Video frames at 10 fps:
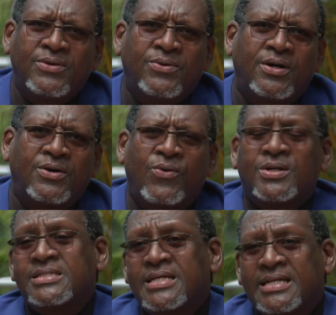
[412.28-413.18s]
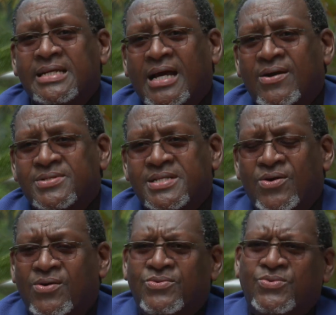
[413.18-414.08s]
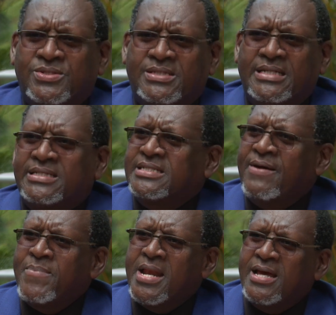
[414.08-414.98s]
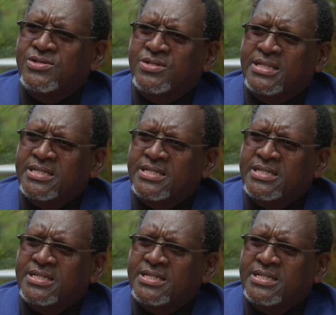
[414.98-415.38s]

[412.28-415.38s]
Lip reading: Well, what he had encountered on was the determination,